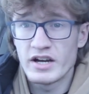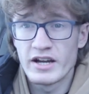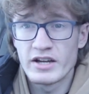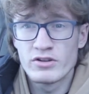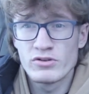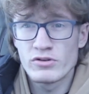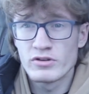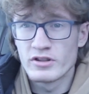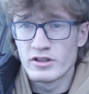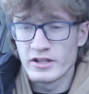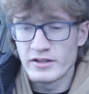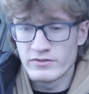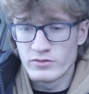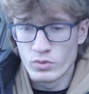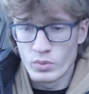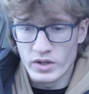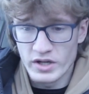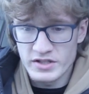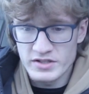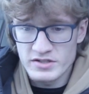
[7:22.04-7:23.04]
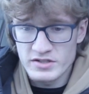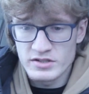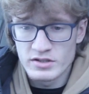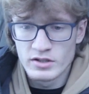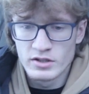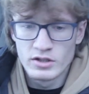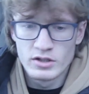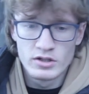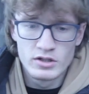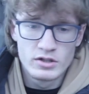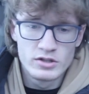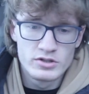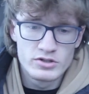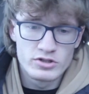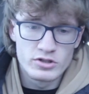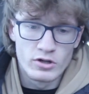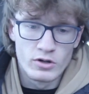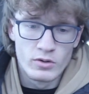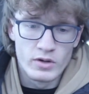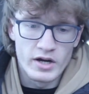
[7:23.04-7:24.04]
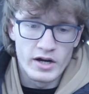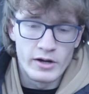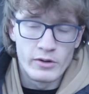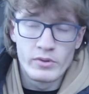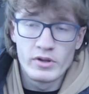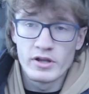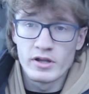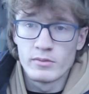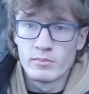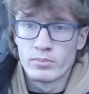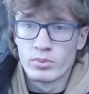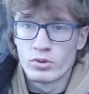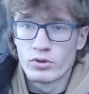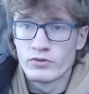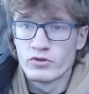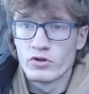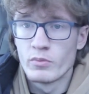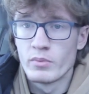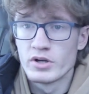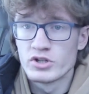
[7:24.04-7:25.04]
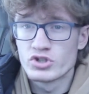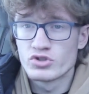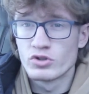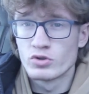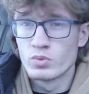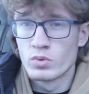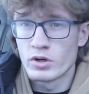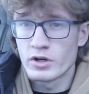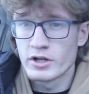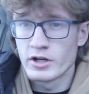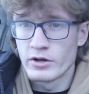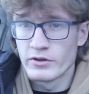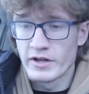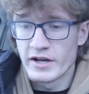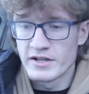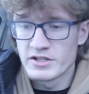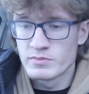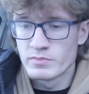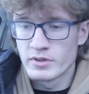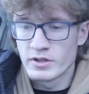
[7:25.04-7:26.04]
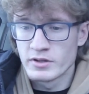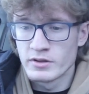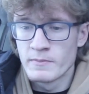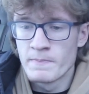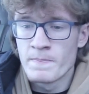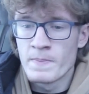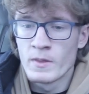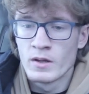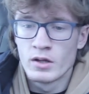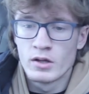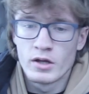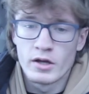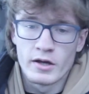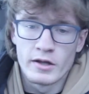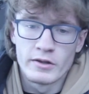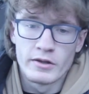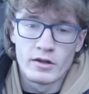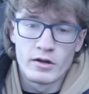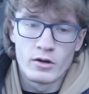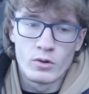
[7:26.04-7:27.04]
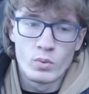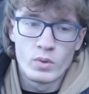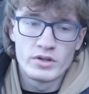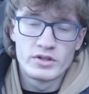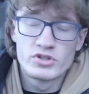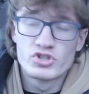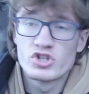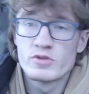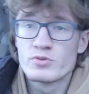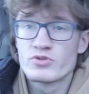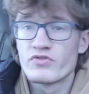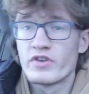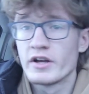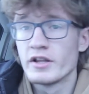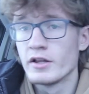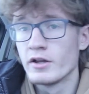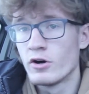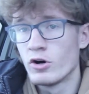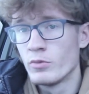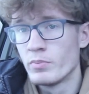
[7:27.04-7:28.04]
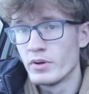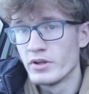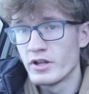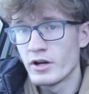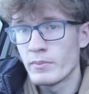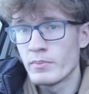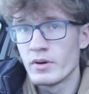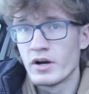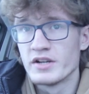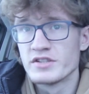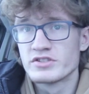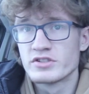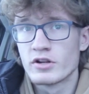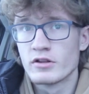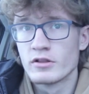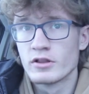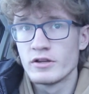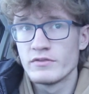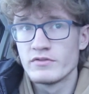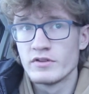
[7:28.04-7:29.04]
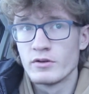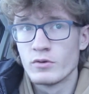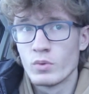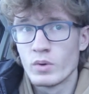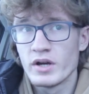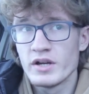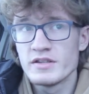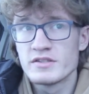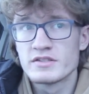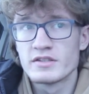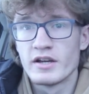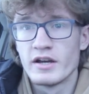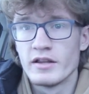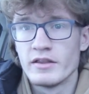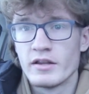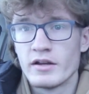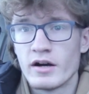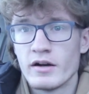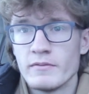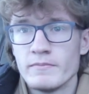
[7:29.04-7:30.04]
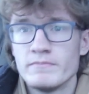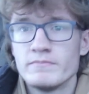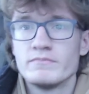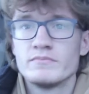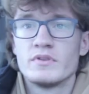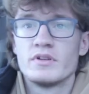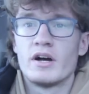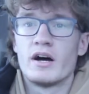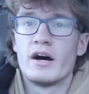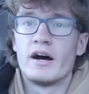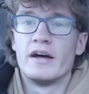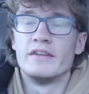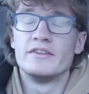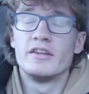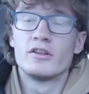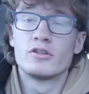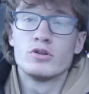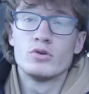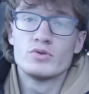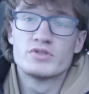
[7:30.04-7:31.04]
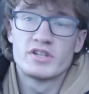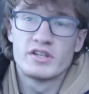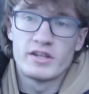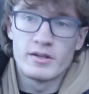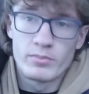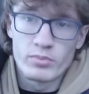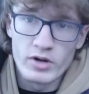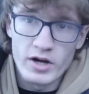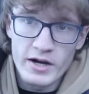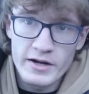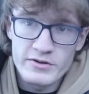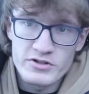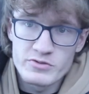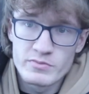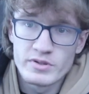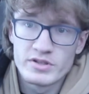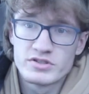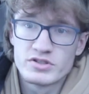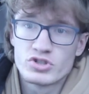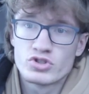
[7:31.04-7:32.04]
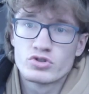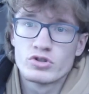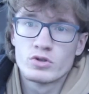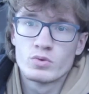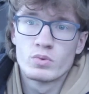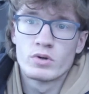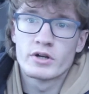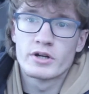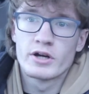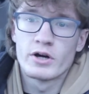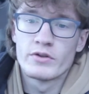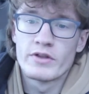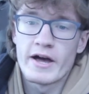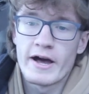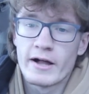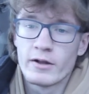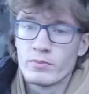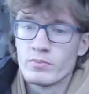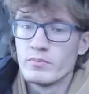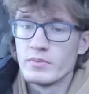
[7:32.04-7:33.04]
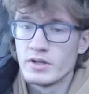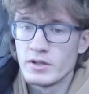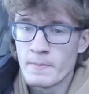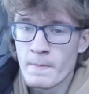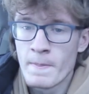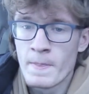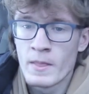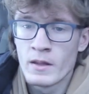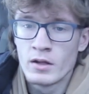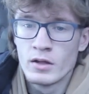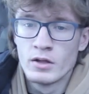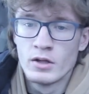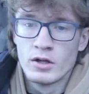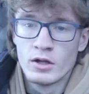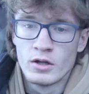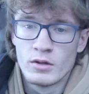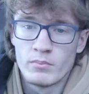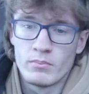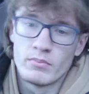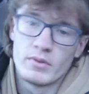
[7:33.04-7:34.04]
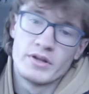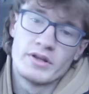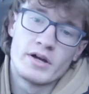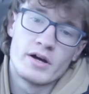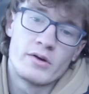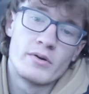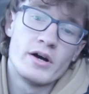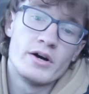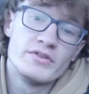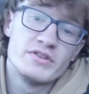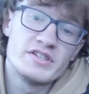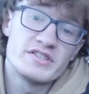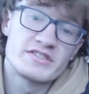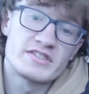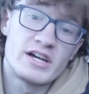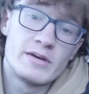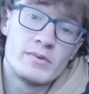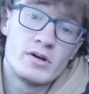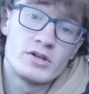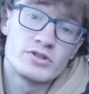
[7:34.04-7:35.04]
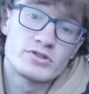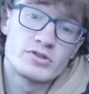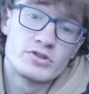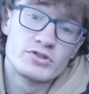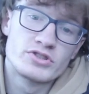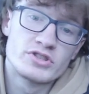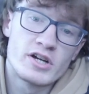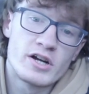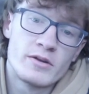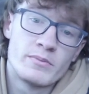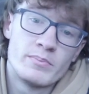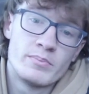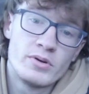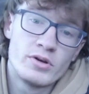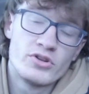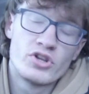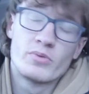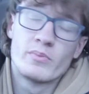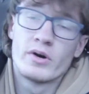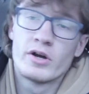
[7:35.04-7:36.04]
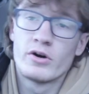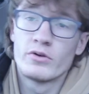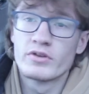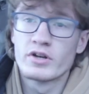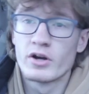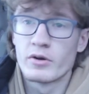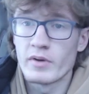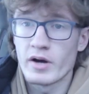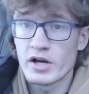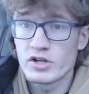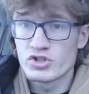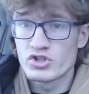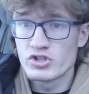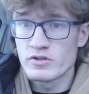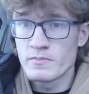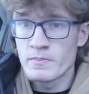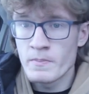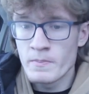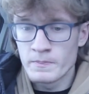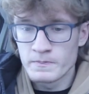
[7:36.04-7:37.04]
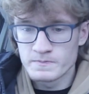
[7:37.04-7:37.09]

I couldn't lift weights, so I really improved on my street workout aspect. And when the gyms finally opened up, I started lifting weights, and I didn't lose any progress because the street workout helped me. But around this time, I also started building my own garage gym